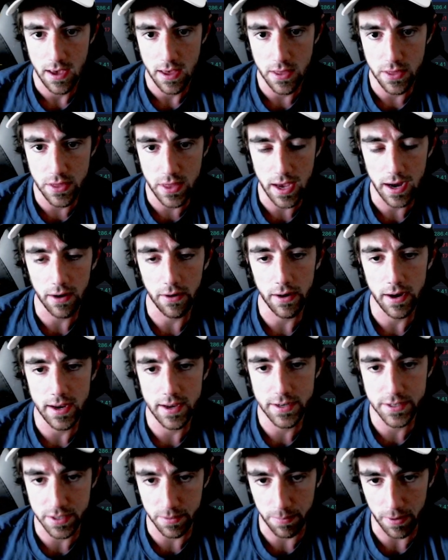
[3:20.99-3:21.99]
there
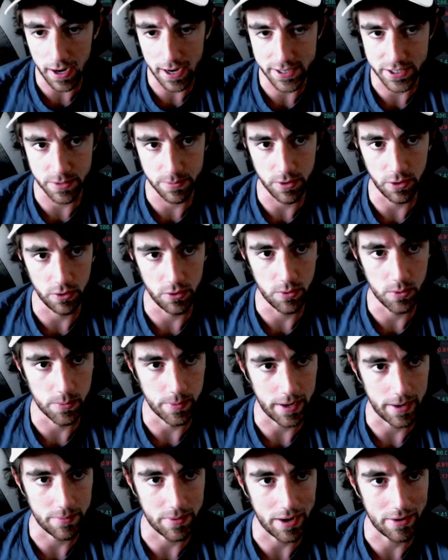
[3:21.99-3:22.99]
is a possibility we
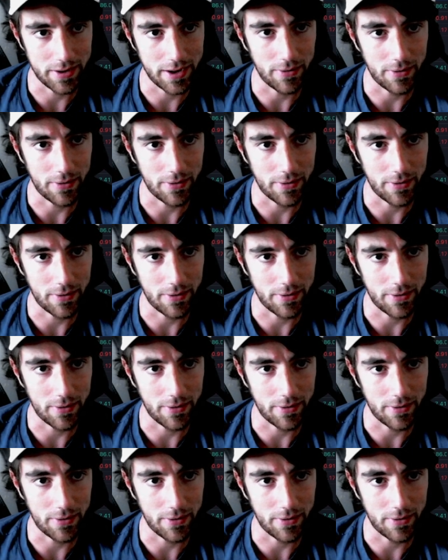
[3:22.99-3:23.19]
bottom out.